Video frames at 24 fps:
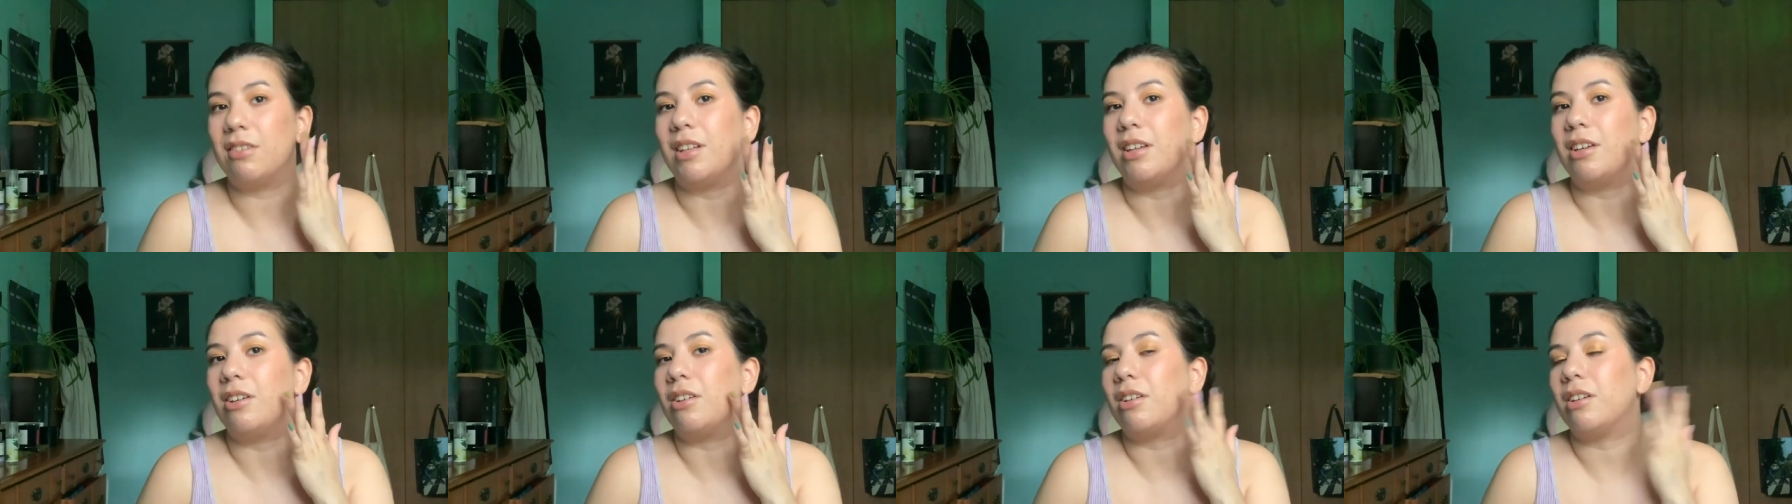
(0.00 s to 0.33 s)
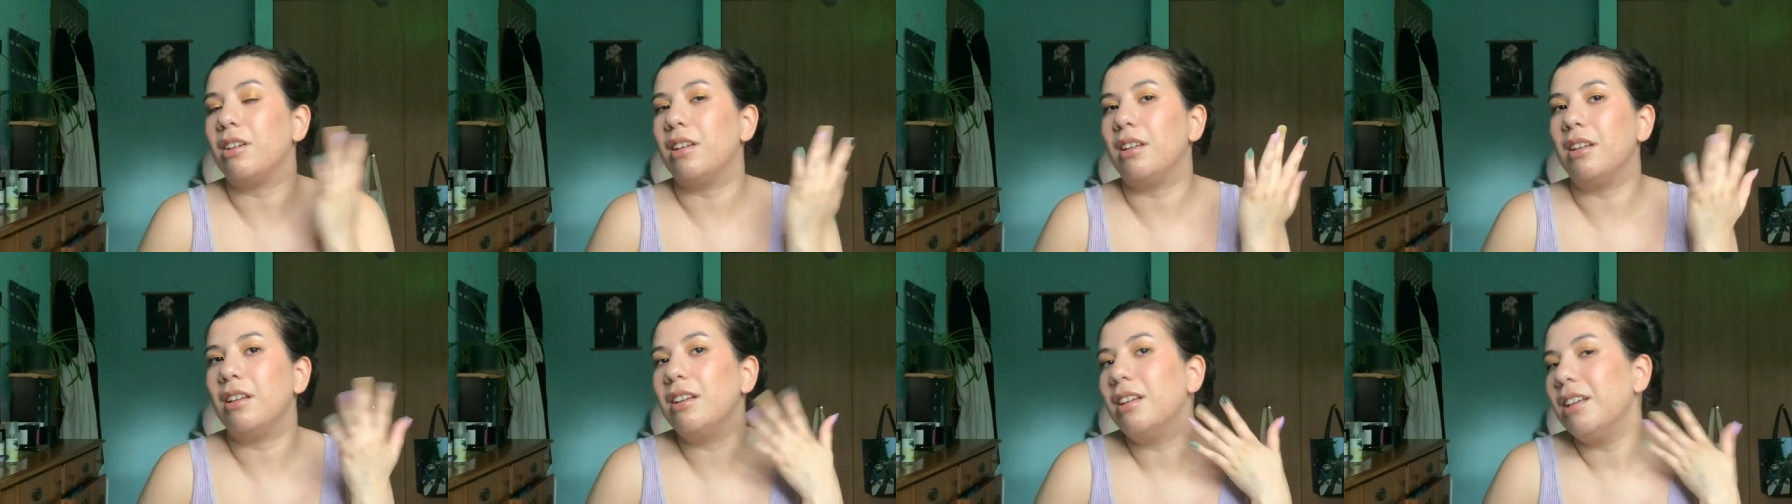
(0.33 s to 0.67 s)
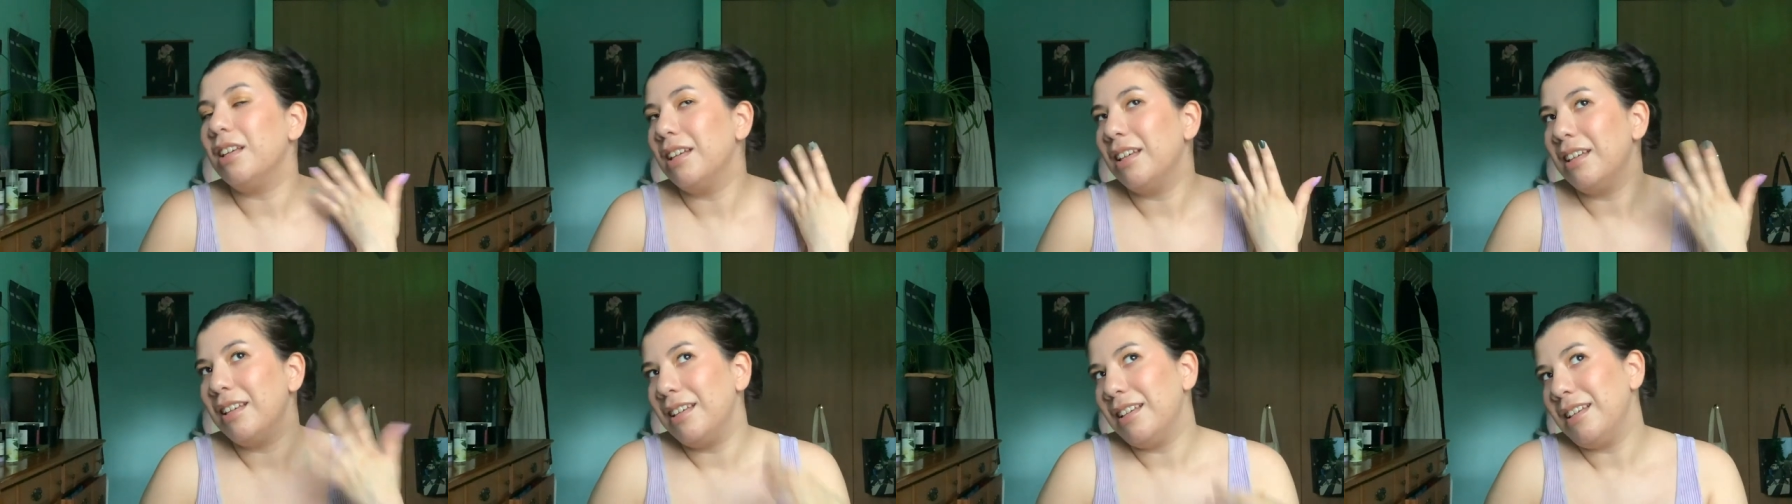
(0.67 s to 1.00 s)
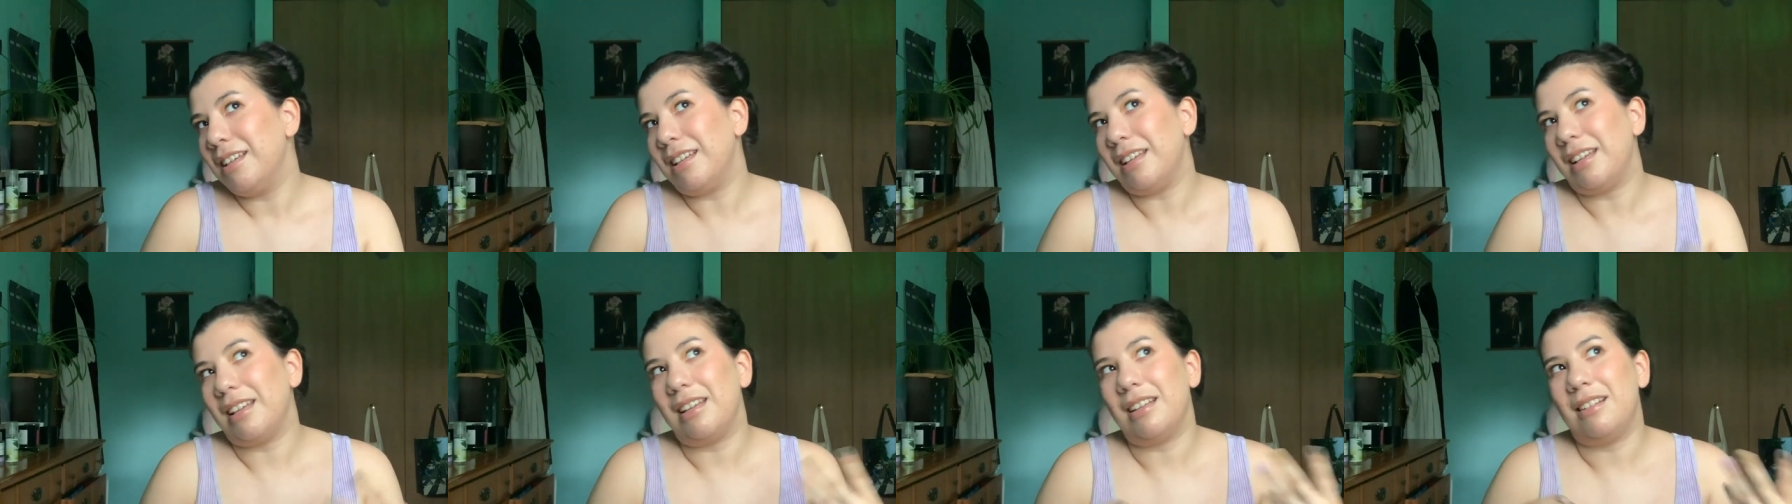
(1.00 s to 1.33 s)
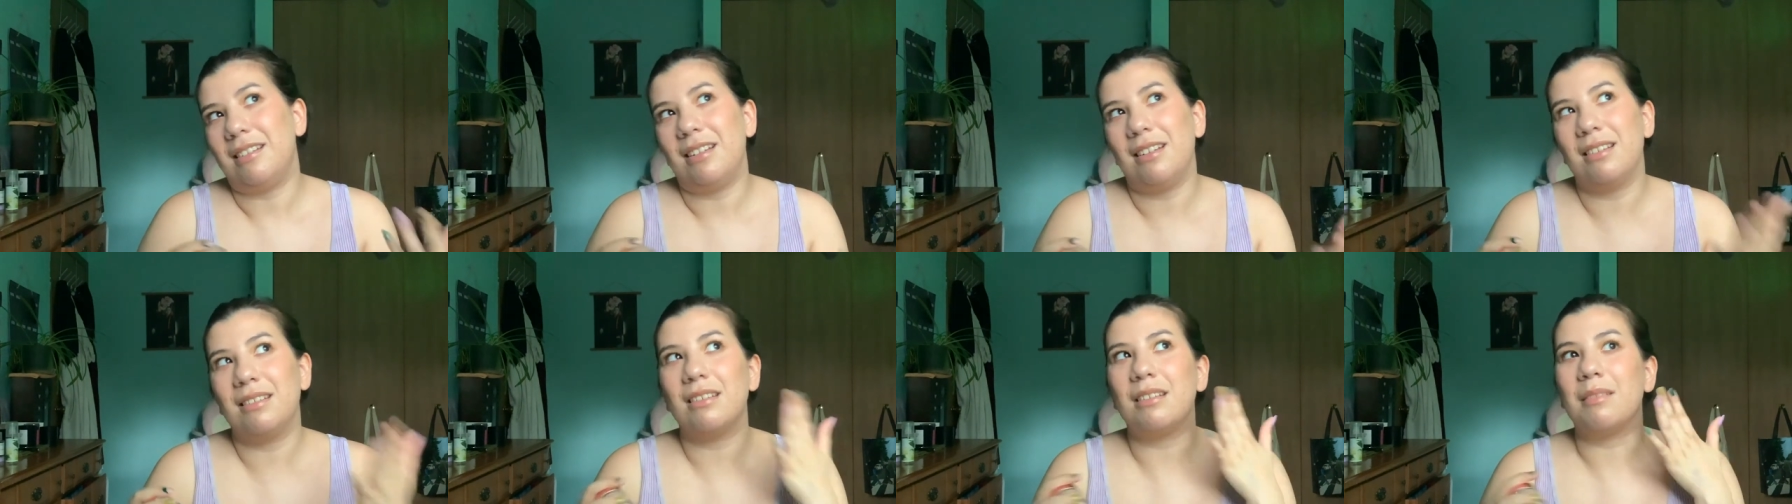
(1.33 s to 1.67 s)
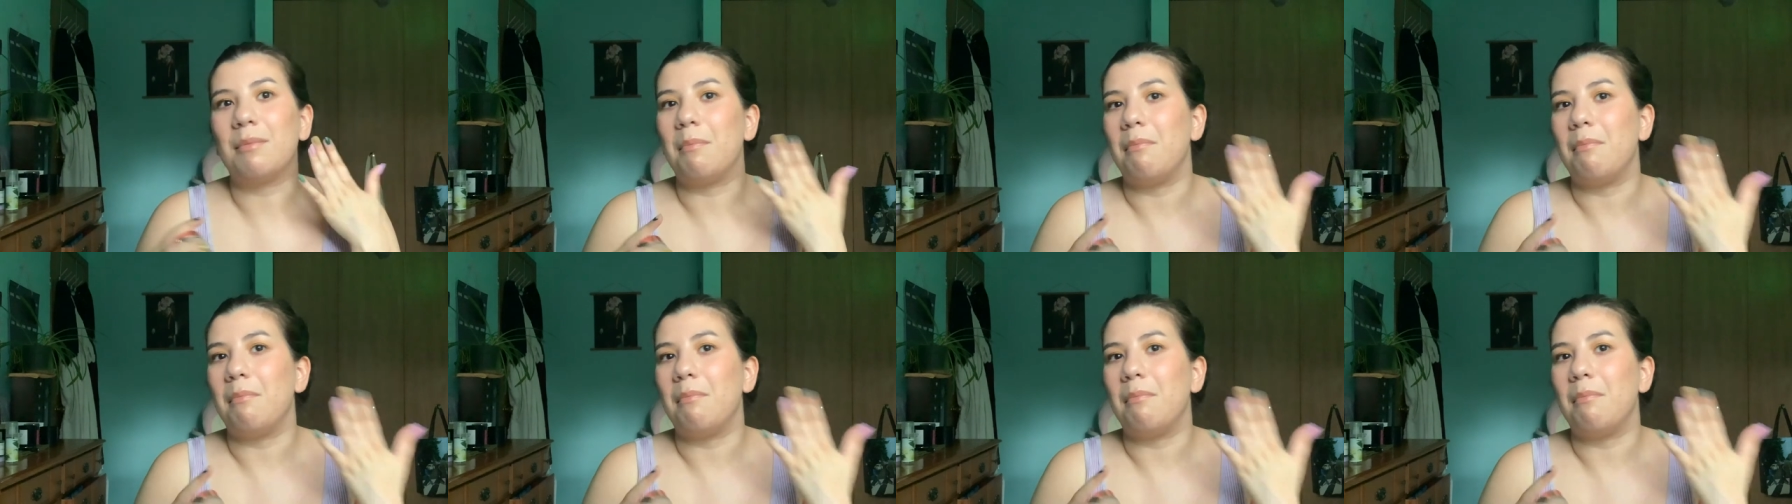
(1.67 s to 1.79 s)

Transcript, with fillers: like, it doesn't